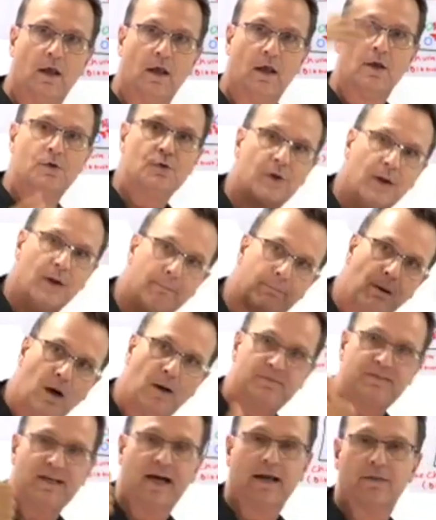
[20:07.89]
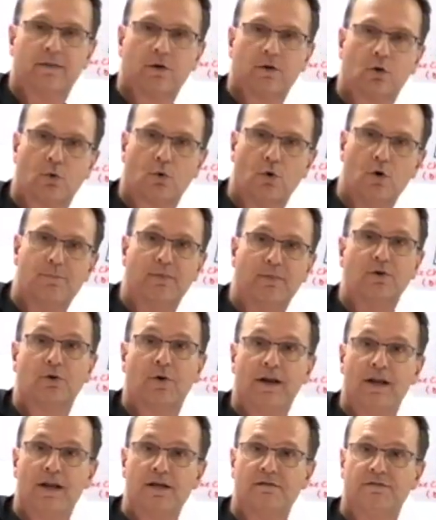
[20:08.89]
You get bumped out of the group, you're an
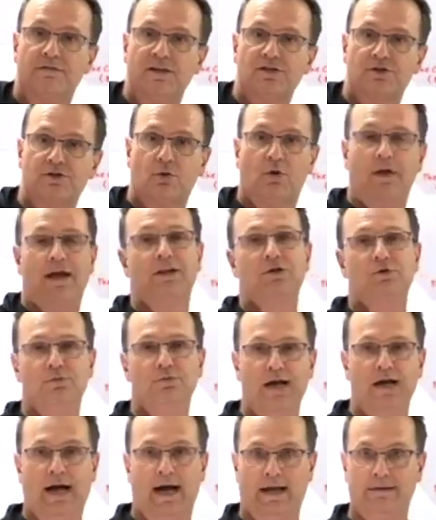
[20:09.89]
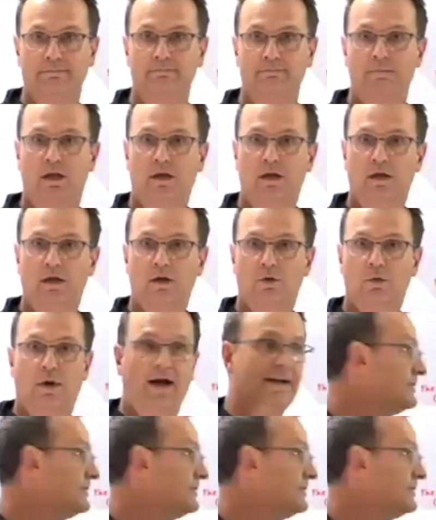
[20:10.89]
individual, and you die, right?